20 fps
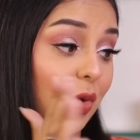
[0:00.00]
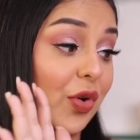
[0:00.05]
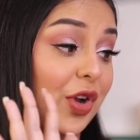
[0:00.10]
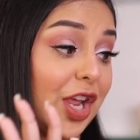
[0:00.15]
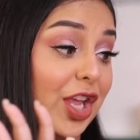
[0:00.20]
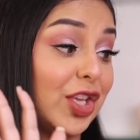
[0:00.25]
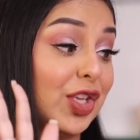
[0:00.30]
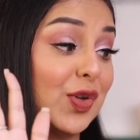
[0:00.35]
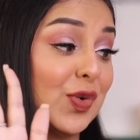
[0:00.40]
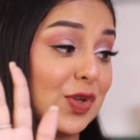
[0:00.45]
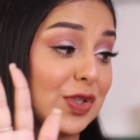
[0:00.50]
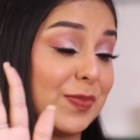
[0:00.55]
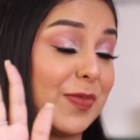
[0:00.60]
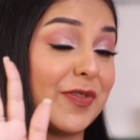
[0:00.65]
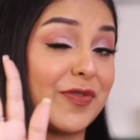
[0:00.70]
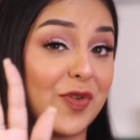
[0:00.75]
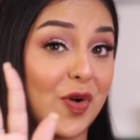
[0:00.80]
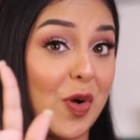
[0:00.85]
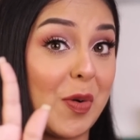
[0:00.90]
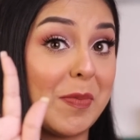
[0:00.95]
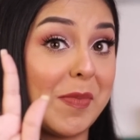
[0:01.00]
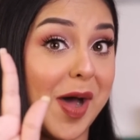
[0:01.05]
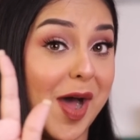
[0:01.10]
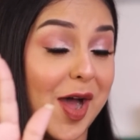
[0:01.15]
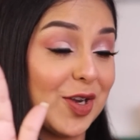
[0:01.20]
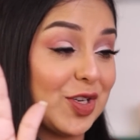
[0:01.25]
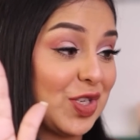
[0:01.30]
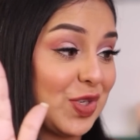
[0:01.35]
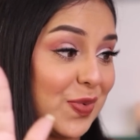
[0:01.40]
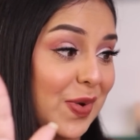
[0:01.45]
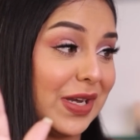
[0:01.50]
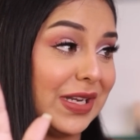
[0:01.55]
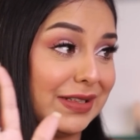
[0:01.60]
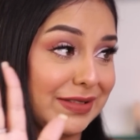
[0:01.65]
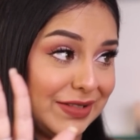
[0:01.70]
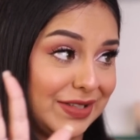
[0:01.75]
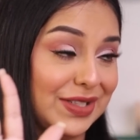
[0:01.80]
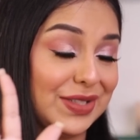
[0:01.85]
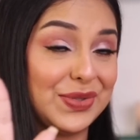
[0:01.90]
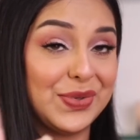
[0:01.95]
Okay, used before March
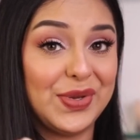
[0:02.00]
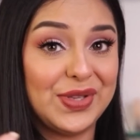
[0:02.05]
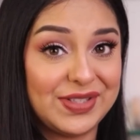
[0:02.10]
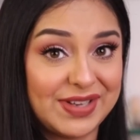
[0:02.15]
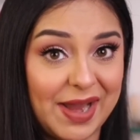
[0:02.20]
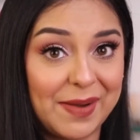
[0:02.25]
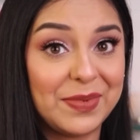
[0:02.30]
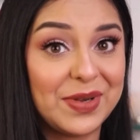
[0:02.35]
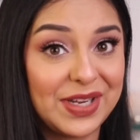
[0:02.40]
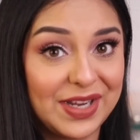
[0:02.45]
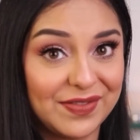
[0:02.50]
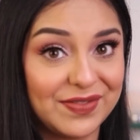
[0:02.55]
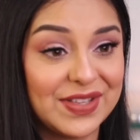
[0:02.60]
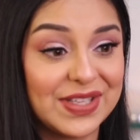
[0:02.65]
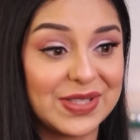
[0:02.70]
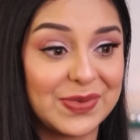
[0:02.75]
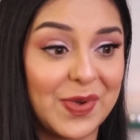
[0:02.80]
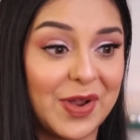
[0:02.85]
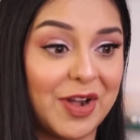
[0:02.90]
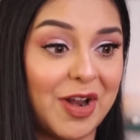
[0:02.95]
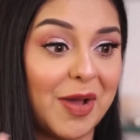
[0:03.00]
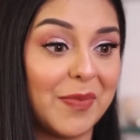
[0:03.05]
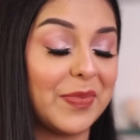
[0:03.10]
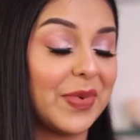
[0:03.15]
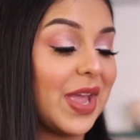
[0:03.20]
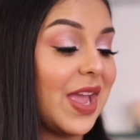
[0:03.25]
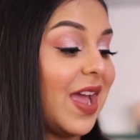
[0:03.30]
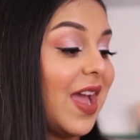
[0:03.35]
23. So it's time to give this one up.